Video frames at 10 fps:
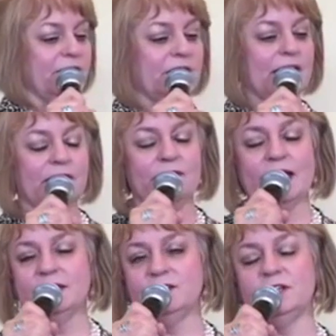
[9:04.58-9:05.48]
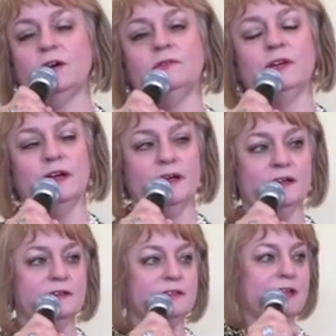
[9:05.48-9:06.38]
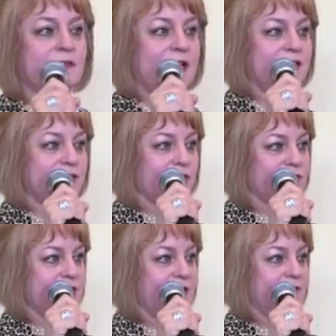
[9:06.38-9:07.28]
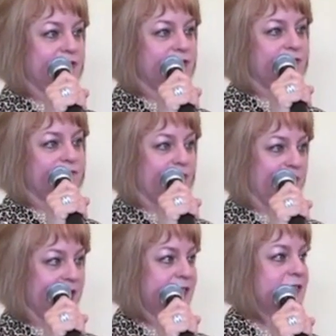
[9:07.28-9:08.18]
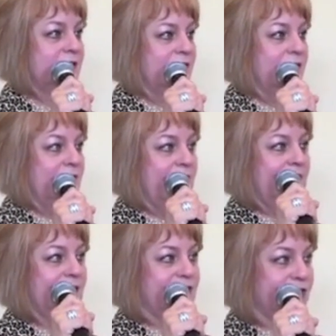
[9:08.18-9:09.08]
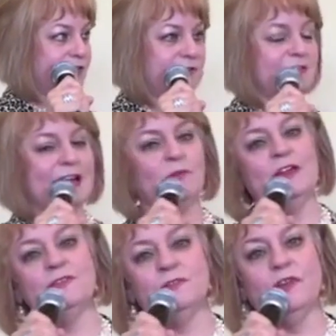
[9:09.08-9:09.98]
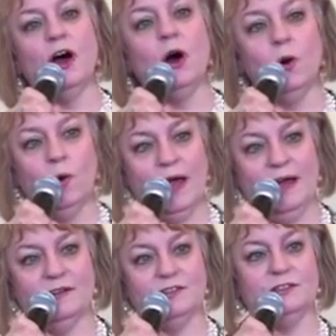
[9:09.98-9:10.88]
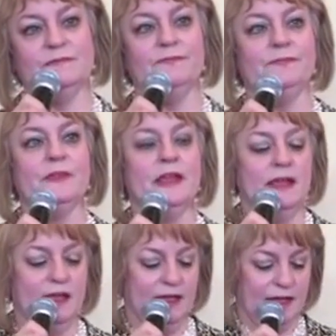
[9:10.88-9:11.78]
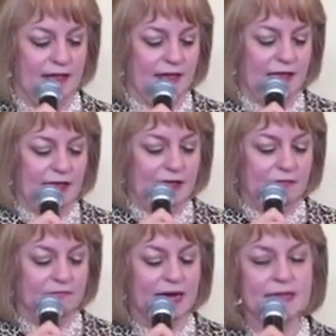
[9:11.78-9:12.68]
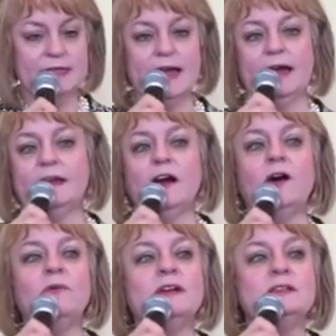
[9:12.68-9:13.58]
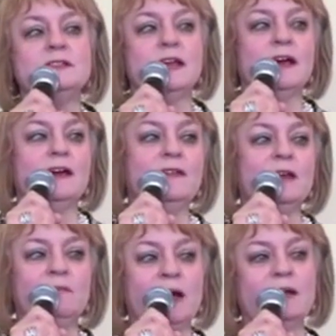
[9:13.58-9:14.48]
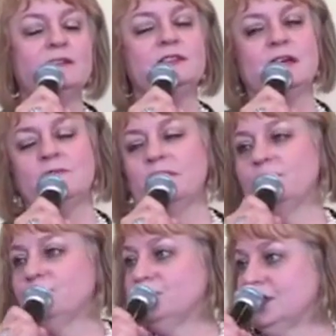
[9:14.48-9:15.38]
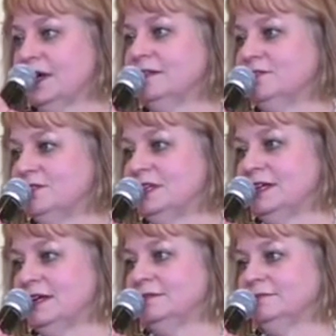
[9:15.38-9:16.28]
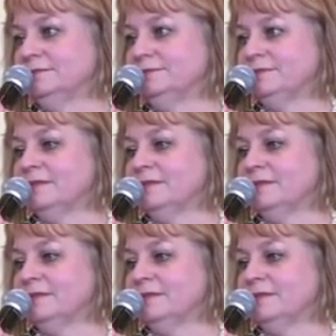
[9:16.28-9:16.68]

and everything. They stole guns and they stole television from us. And just, they went through the whole house. My dad always said that my stepmother's sons did it,